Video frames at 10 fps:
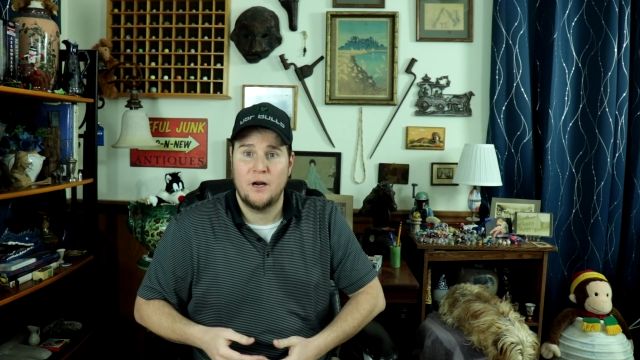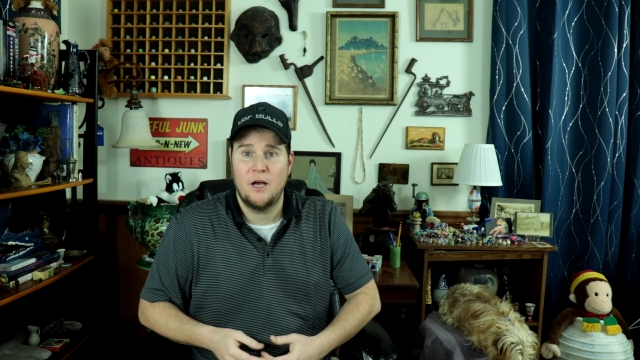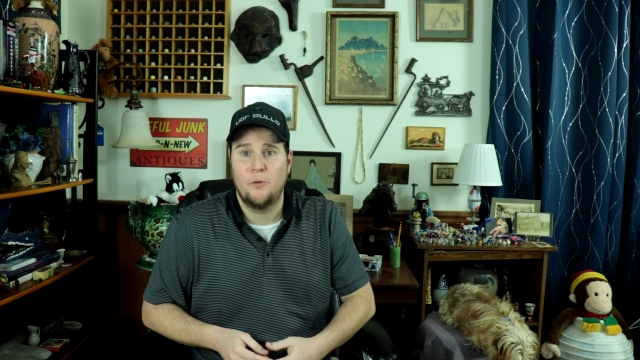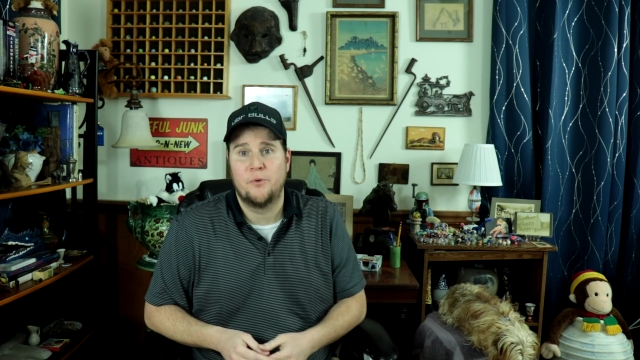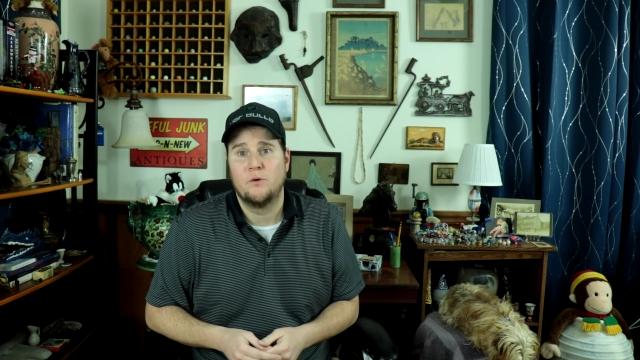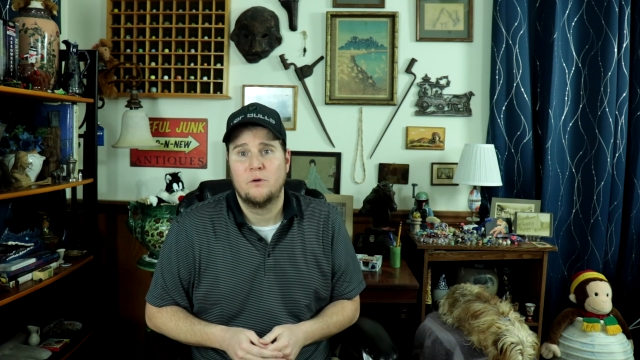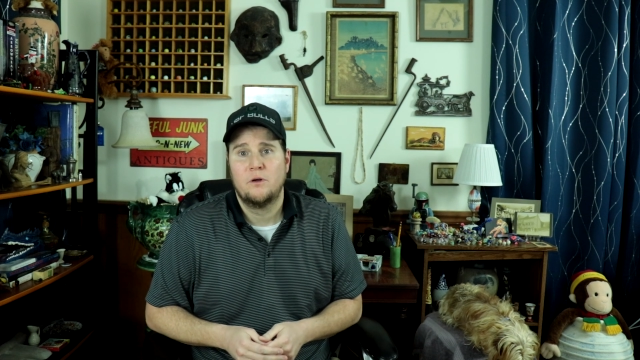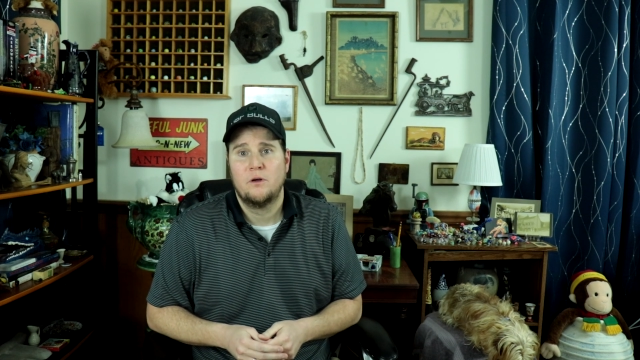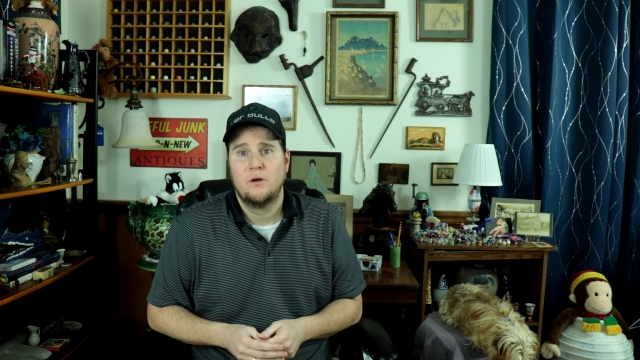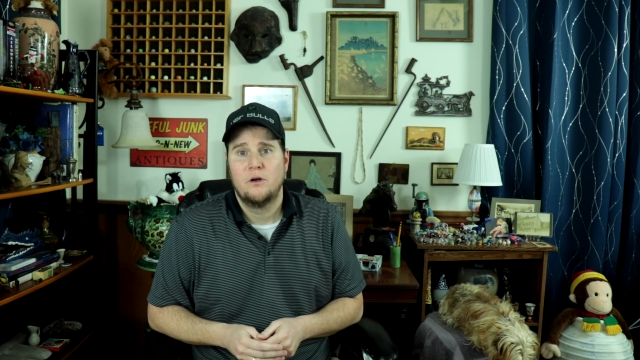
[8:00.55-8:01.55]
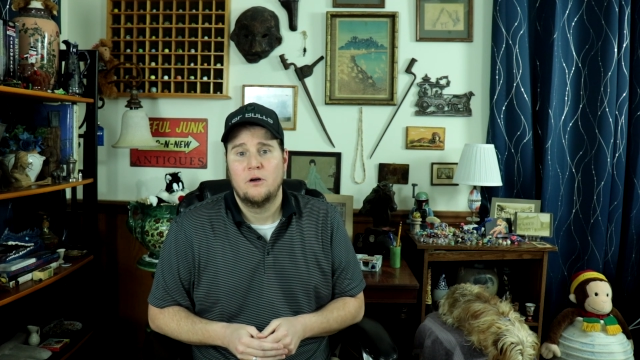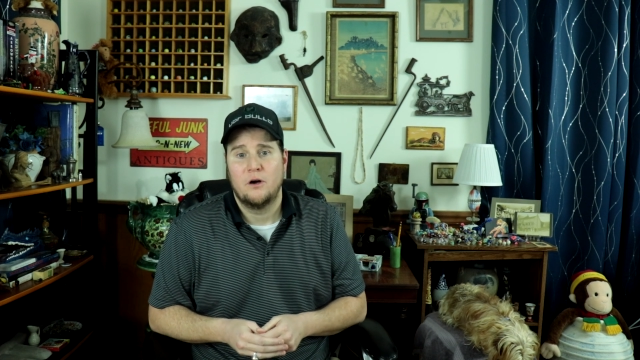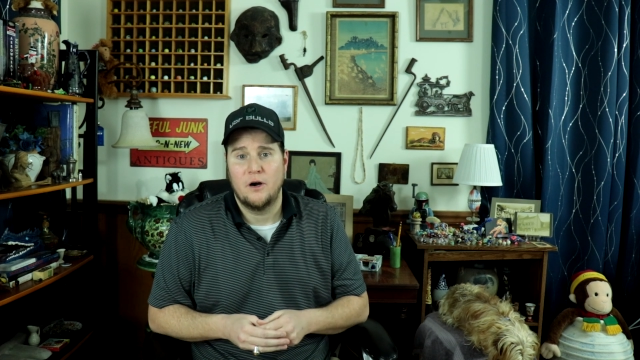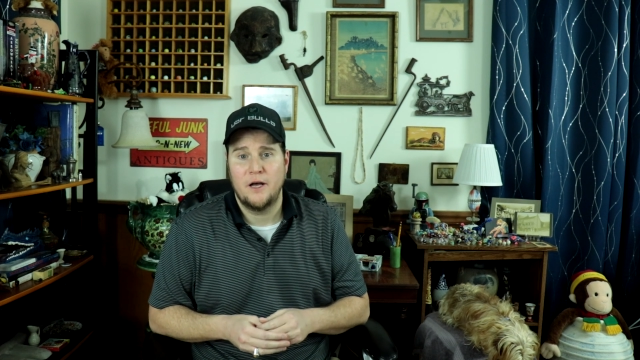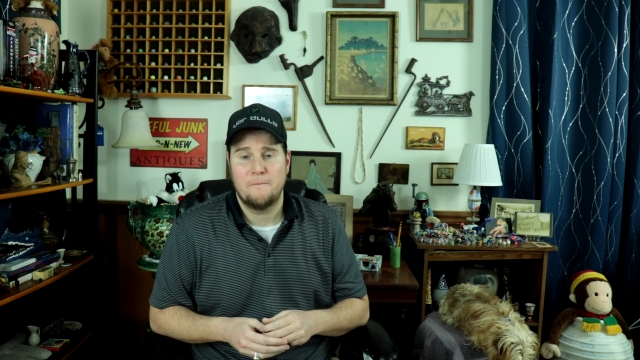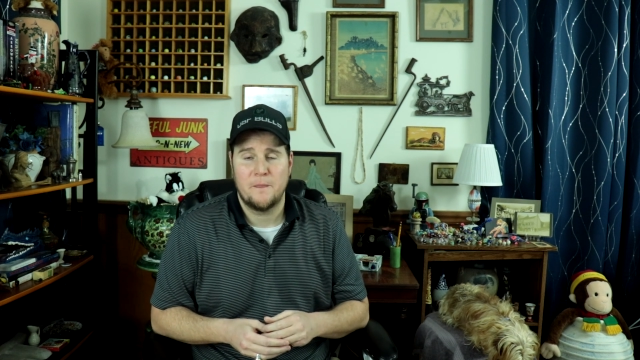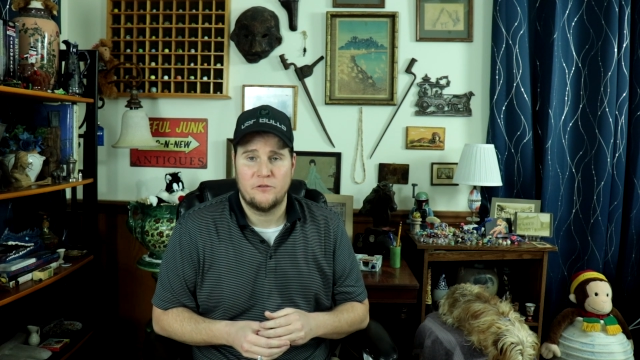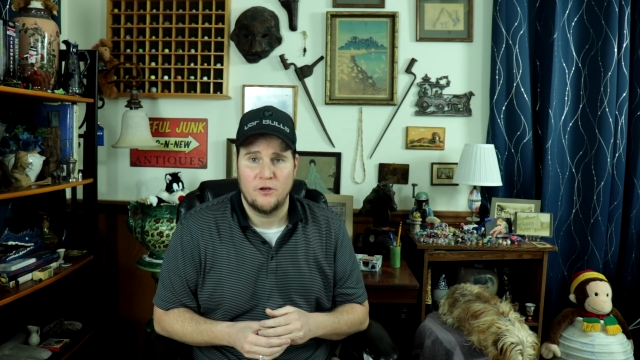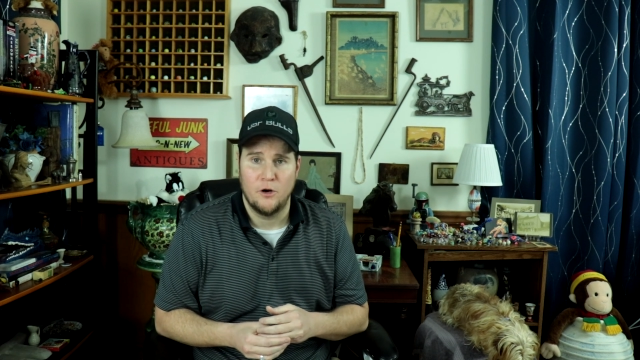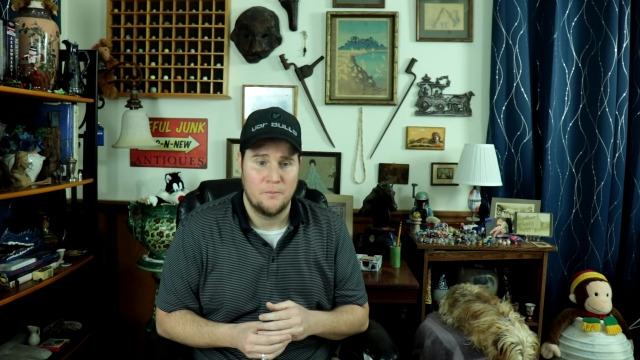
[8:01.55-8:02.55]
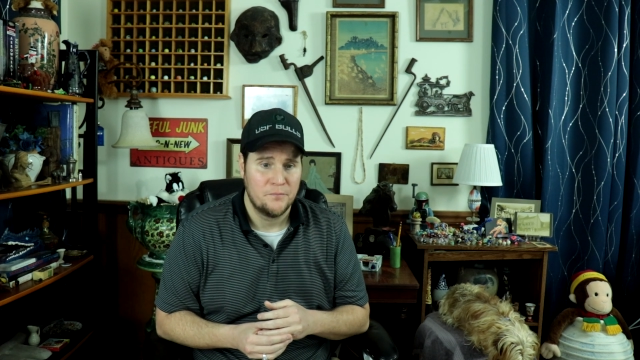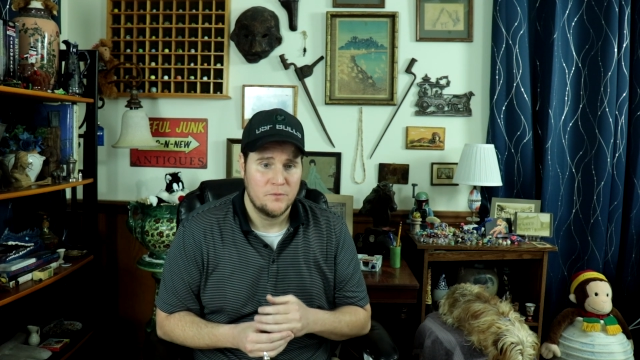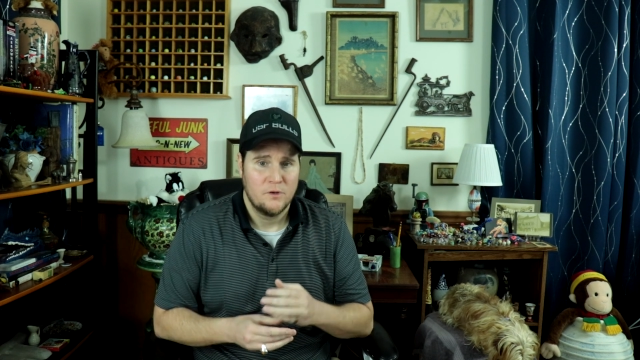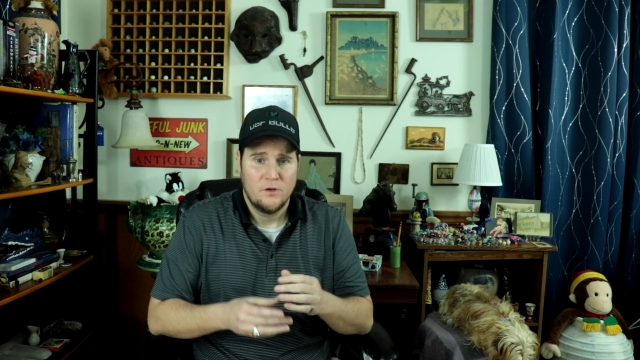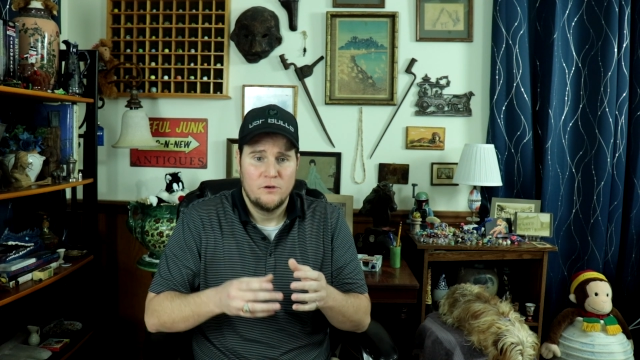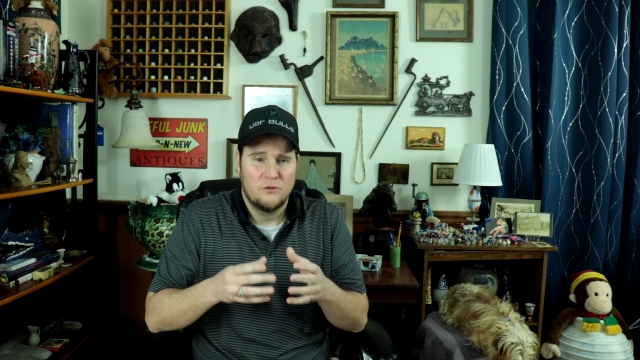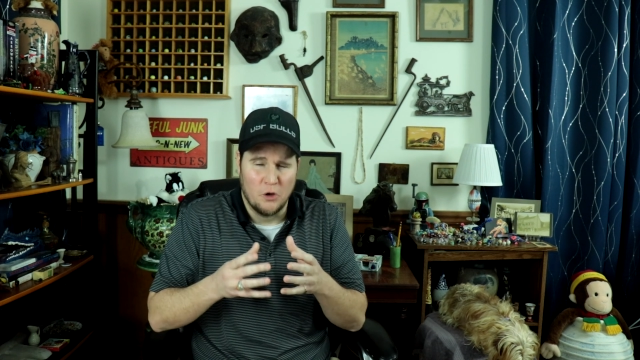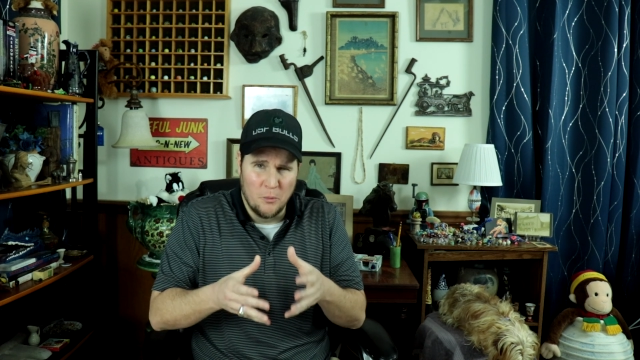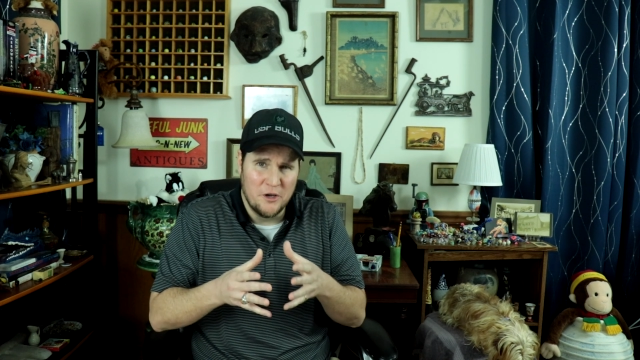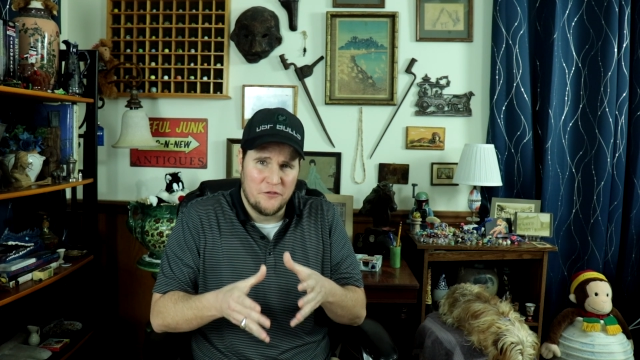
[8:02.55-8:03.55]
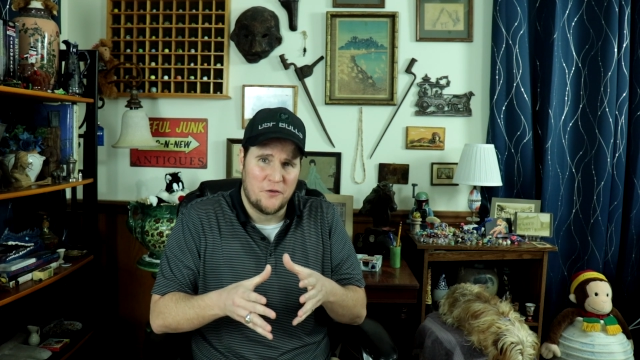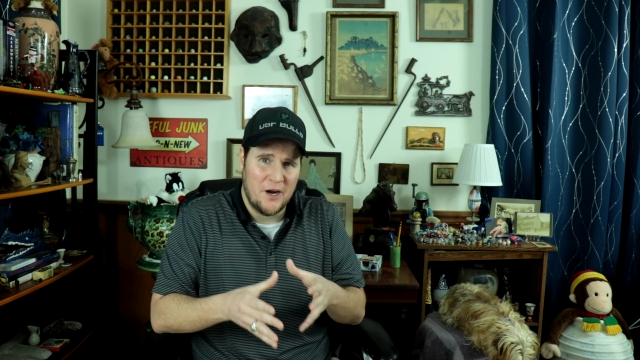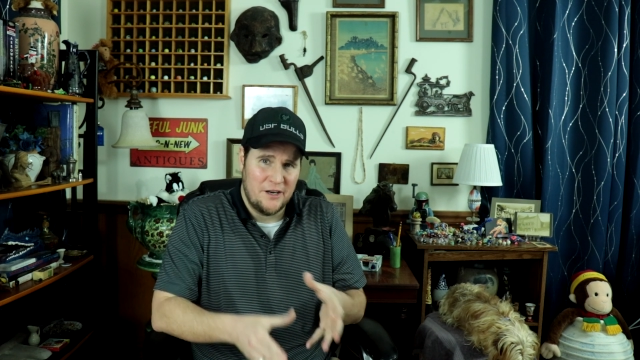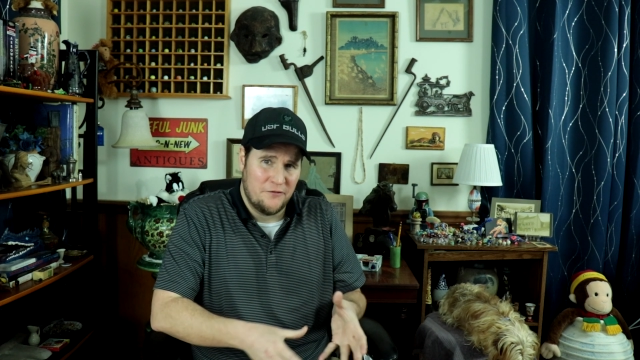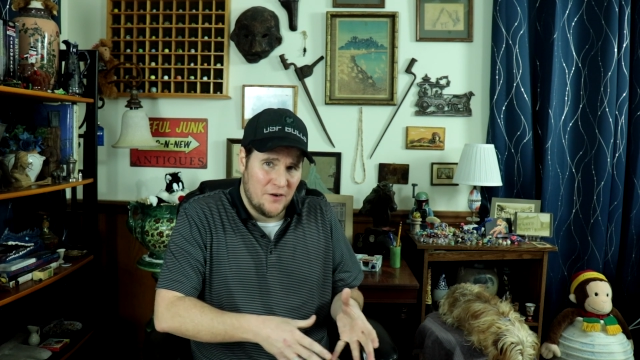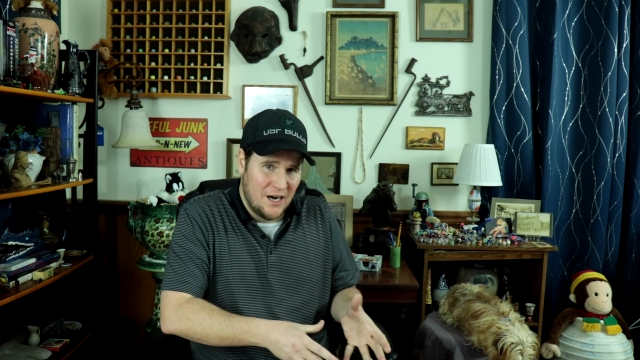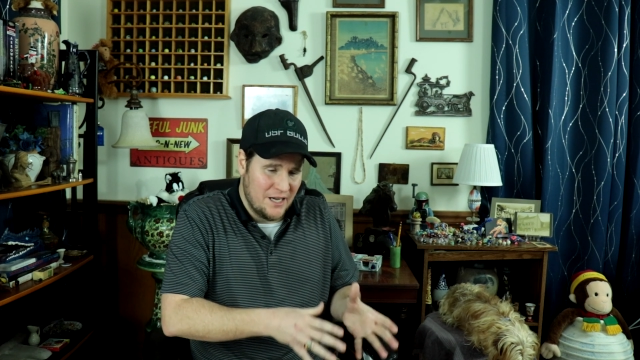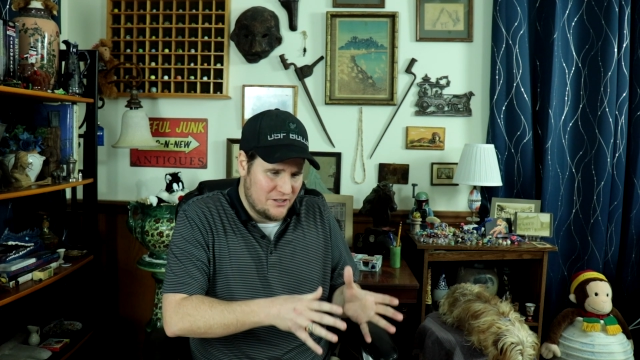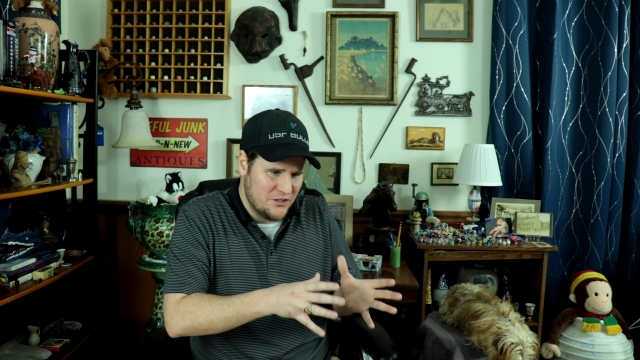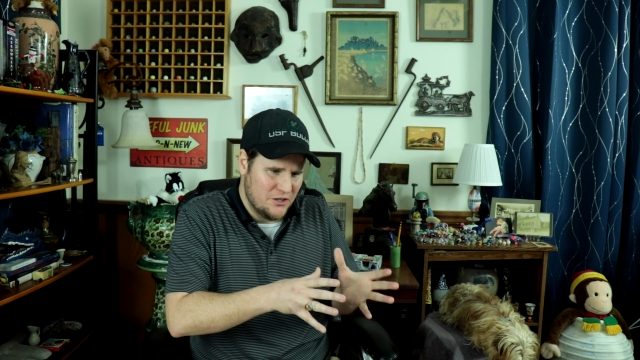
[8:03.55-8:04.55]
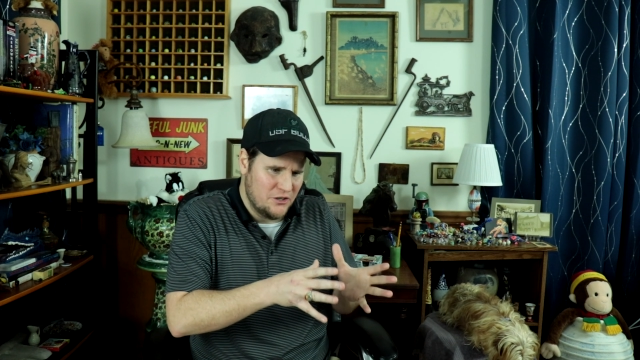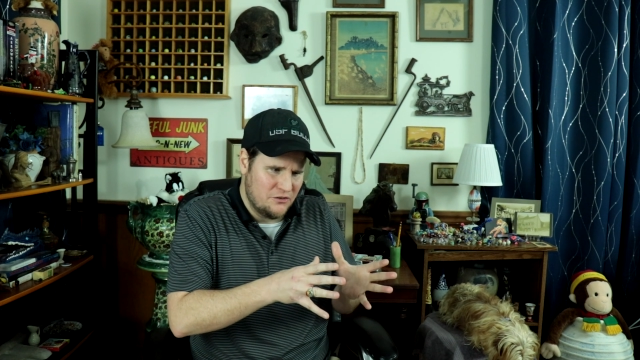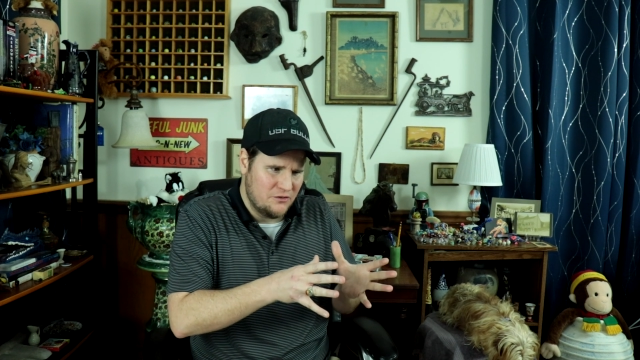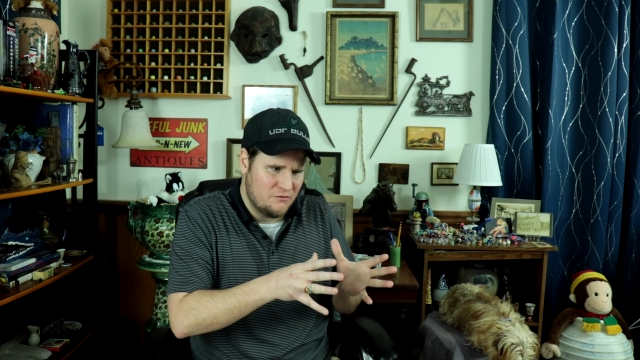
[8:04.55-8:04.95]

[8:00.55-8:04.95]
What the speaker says: going to help you. All right, so don't be afraid to